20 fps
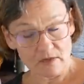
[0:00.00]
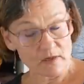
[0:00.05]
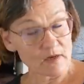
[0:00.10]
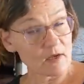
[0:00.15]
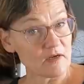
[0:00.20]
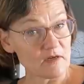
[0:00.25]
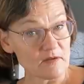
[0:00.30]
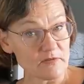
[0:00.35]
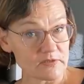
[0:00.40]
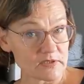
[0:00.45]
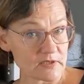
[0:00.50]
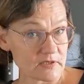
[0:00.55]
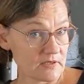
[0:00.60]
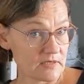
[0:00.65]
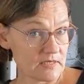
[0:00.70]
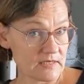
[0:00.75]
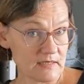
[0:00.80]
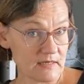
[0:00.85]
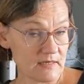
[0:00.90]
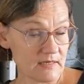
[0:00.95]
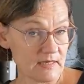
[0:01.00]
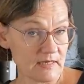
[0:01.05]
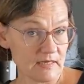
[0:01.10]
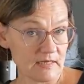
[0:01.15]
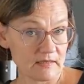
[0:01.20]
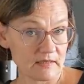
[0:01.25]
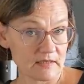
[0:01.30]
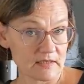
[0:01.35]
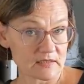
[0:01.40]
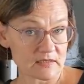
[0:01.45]
Loved
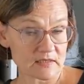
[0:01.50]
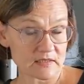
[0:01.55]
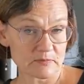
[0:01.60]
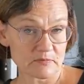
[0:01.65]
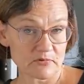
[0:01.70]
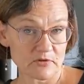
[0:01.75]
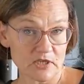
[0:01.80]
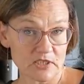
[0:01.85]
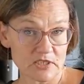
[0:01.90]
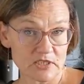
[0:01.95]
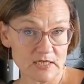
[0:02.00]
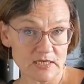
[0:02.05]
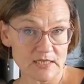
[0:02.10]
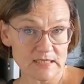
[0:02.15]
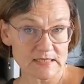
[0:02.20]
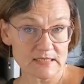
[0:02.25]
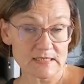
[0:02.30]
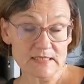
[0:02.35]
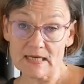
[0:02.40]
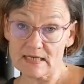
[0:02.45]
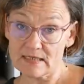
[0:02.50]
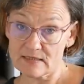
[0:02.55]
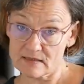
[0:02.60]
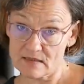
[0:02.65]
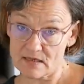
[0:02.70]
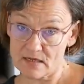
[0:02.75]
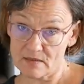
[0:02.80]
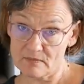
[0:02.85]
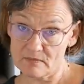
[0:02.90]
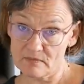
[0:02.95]
knitting this project. Next
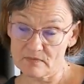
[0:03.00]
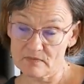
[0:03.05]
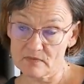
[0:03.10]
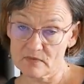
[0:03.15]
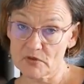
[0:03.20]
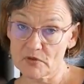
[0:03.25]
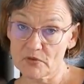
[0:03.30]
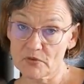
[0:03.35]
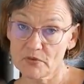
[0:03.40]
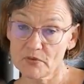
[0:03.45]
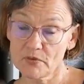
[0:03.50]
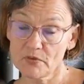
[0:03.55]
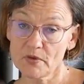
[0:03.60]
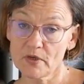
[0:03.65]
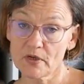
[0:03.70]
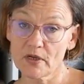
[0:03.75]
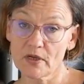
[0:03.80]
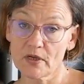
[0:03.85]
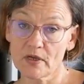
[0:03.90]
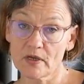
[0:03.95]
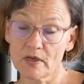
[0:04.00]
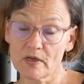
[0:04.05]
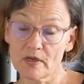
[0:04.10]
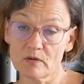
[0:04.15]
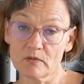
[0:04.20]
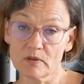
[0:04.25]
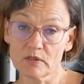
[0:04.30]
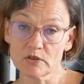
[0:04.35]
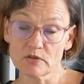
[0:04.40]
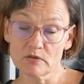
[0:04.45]
time, though,
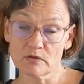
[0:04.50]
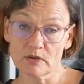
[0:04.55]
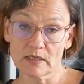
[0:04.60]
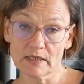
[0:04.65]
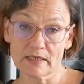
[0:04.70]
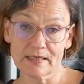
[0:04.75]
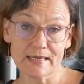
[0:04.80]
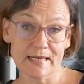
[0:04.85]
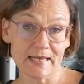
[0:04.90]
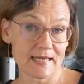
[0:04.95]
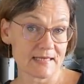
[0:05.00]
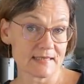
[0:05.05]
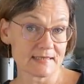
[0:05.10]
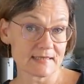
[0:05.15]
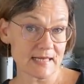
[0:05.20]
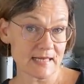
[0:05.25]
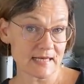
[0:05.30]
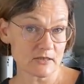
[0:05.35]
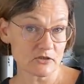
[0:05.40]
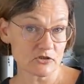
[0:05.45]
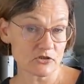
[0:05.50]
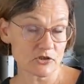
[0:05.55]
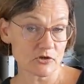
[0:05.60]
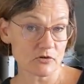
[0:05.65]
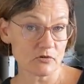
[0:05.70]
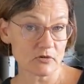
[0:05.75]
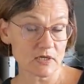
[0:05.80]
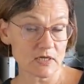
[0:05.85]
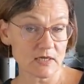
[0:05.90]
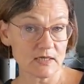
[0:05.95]
when doing a saddle
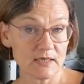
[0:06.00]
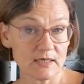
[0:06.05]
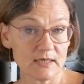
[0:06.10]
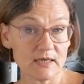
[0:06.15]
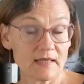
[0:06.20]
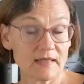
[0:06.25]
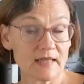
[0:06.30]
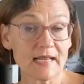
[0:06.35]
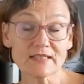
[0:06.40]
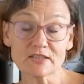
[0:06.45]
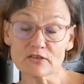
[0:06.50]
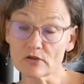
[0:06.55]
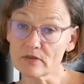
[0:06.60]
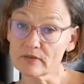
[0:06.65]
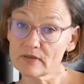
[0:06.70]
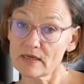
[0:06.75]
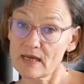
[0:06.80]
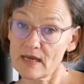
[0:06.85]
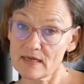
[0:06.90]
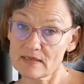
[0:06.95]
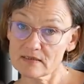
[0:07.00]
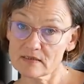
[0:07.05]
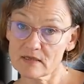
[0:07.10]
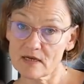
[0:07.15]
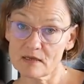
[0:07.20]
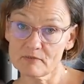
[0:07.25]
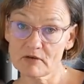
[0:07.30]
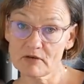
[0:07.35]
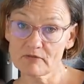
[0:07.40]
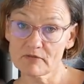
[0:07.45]
shoulder, that's not the last
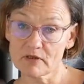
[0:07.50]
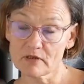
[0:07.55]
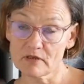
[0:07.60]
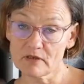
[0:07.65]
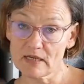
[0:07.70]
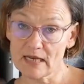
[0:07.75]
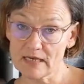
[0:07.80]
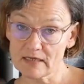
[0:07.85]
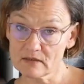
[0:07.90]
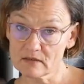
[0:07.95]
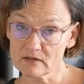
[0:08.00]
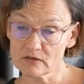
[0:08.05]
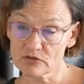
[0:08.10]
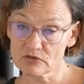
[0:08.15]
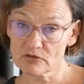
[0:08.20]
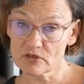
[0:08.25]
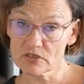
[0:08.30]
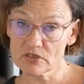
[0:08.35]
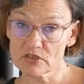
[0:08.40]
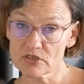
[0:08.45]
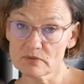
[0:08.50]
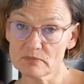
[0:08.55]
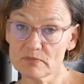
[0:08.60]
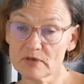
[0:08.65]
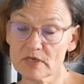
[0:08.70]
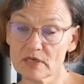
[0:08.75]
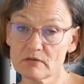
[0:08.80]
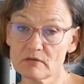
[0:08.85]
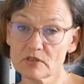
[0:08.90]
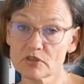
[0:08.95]
time I've done that construction,
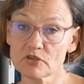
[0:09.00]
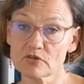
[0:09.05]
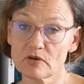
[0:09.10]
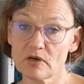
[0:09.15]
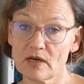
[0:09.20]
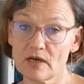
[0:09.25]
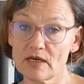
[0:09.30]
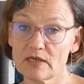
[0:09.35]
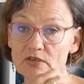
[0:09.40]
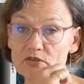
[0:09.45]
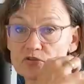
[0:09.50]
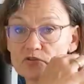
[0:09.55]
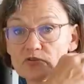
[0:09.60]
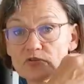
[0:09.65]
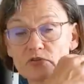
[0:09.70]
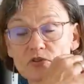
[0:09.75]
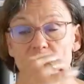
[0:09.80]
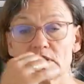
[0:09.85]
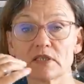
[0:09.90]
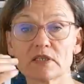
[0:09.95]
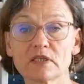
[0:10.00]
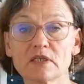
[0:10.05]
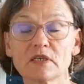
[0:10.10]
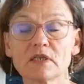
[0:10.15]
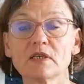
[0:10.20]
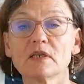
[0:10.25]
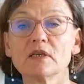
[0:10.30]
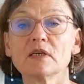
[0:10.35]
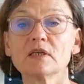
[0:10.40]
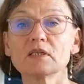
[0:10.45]
but I will try to do it
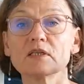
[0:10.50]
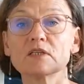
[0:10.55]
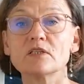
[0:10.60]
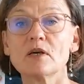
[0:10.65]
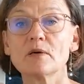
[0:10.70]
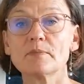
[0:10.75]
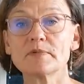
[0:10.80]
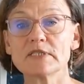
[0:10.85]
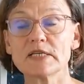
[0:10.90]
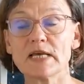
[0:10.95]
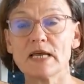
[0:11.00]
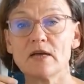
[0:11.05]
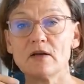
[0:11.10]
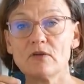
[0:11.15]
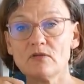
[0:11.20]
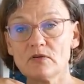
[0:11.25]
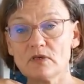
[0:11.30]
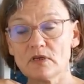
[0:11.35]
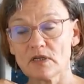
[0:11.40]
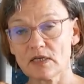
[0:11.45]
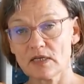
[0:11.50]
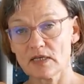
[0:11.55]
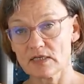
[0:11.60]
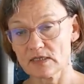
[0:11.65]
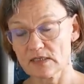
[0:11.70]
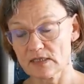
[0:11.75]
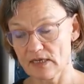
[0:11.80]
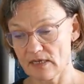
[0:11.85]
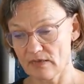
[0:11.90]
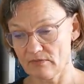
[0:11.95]
top down
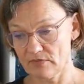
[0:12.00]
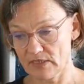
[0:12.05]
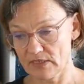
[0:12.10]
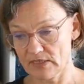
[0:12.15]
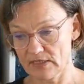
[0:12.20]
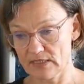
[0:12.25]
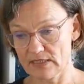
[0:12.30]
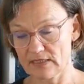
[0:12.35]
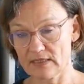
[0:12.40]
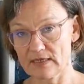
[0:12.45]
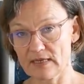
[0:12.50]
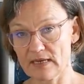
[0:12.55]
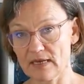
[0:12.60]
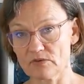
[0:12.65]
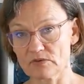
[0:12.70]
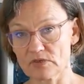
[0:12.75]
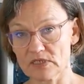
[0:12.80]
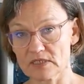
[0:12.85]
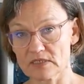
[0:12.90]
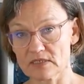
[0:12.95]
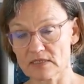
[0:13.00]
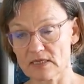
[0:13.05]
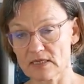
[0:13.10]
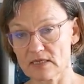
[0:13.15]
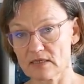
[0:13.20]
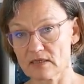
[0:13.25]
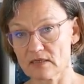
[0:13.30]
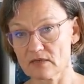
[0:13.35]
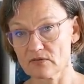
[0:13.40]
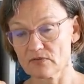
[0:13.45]
and have it knitted out
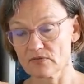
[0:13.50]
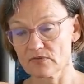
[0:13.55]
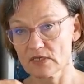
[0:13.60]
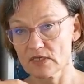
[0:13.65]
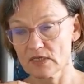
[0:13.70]
instead of